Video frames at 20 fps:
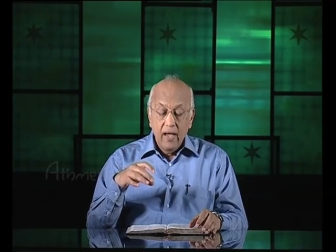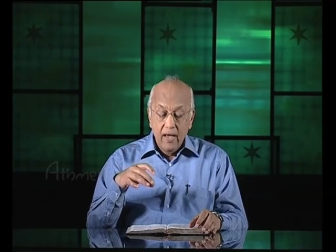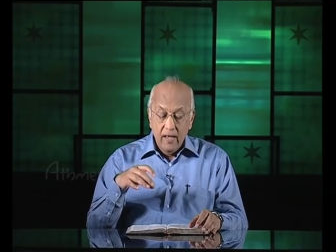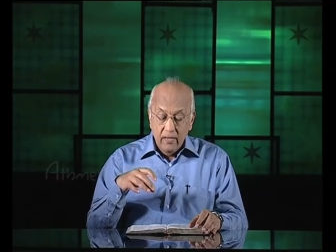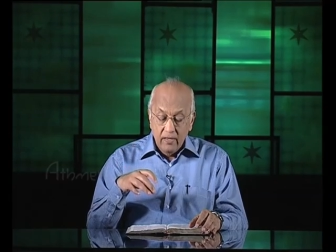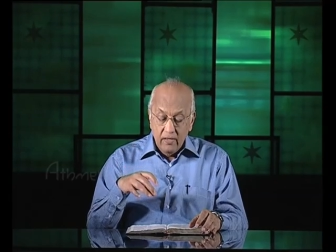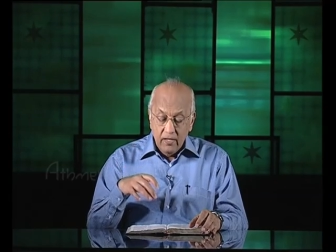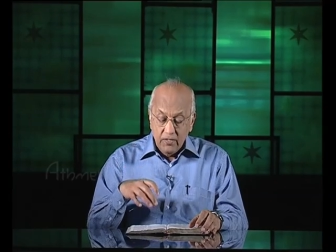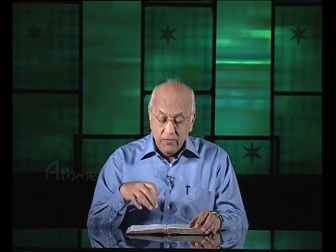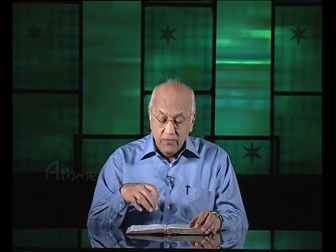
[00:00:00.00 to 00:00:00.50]

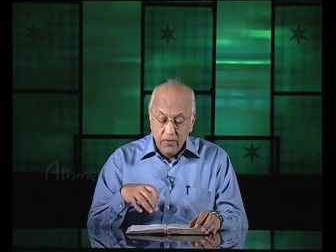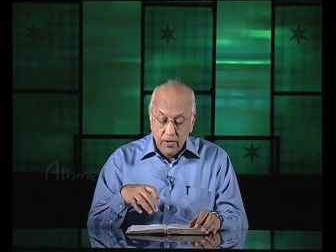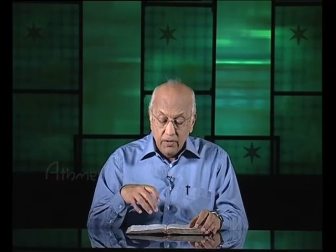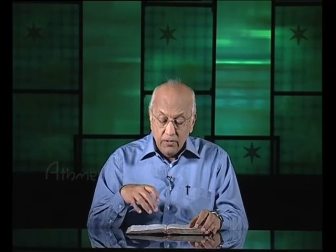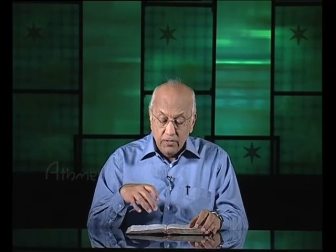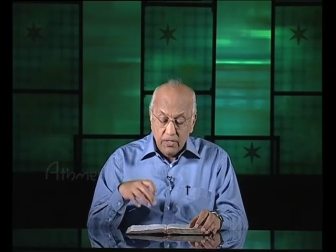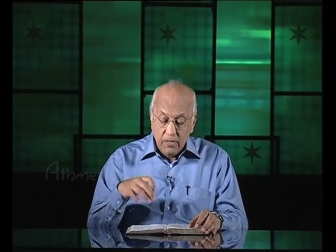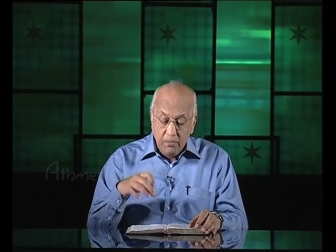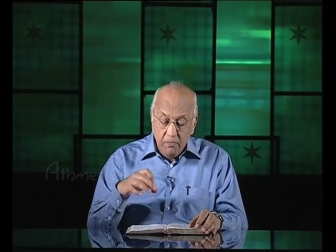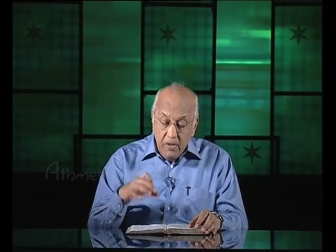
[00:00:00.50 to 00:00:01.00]
And this
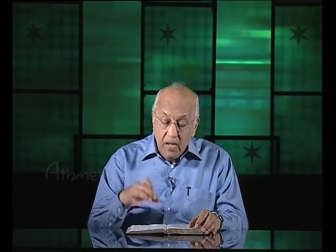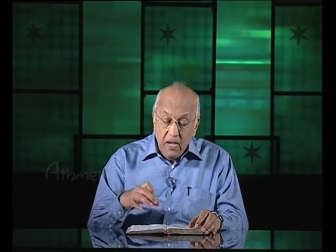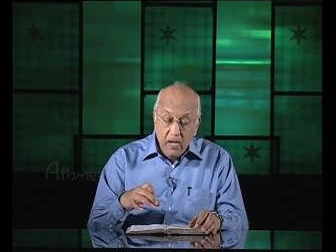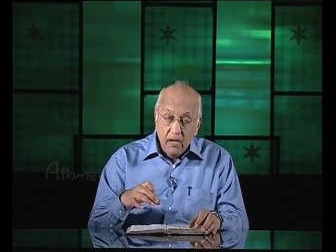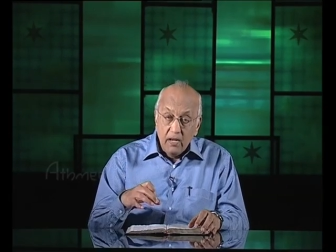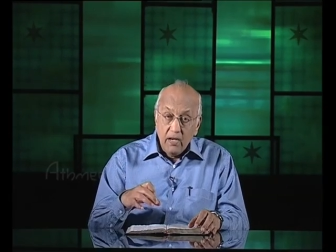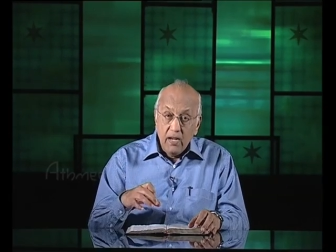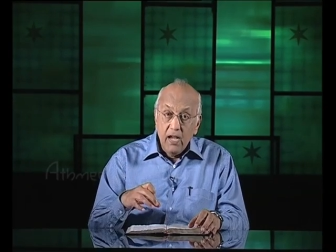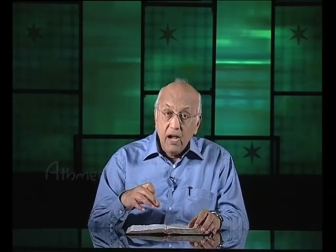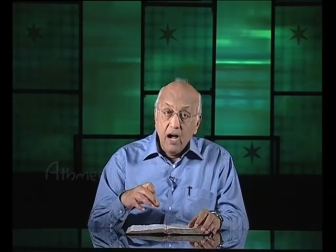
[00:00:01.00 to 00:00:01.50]
follows
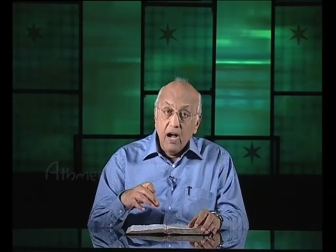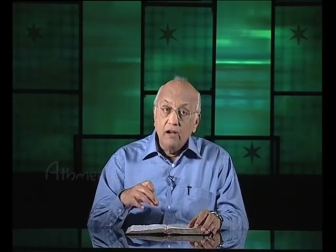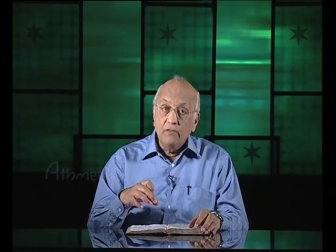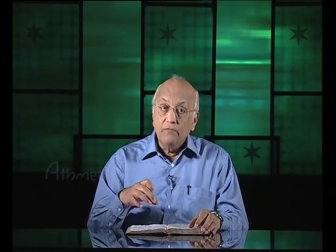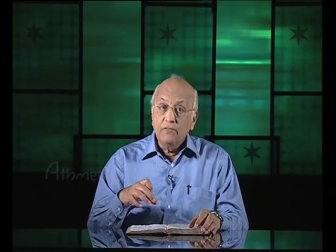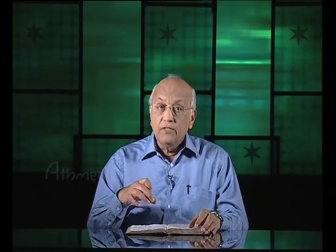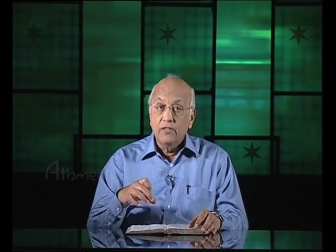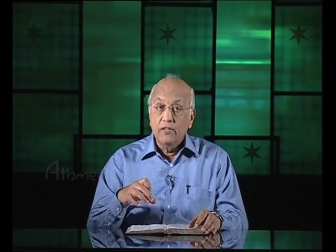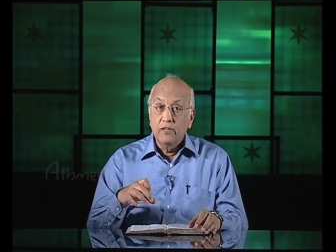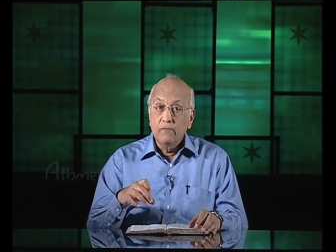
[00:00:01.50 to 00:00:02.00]
immediately
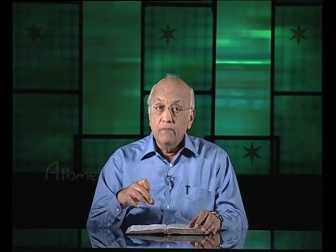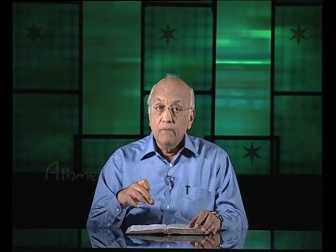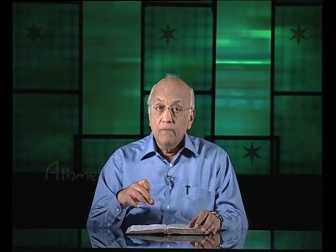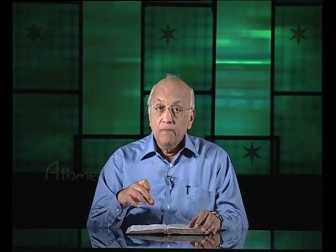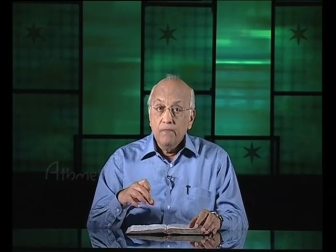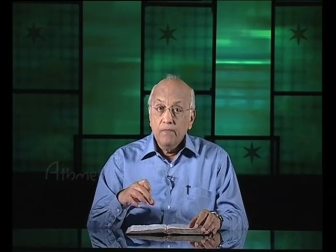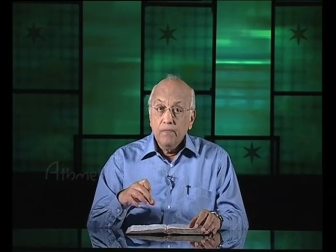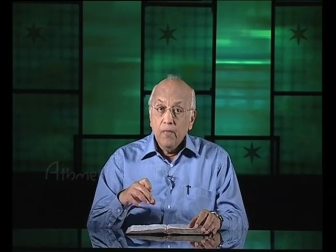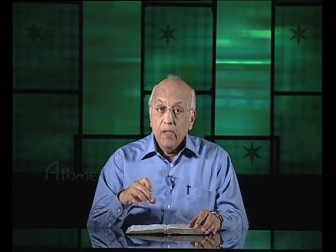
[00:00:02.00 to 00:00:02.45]
after